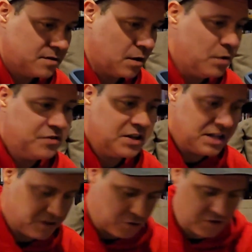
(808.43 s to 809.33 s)
Always good to
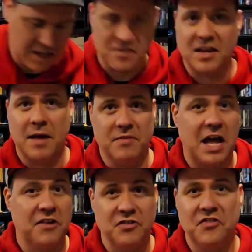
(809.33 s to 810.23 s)
get those kids games. They
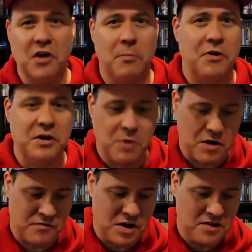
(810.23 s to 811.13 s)
actually sell pretty well
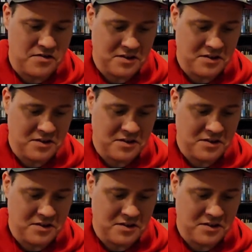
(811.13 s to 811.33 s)
for us.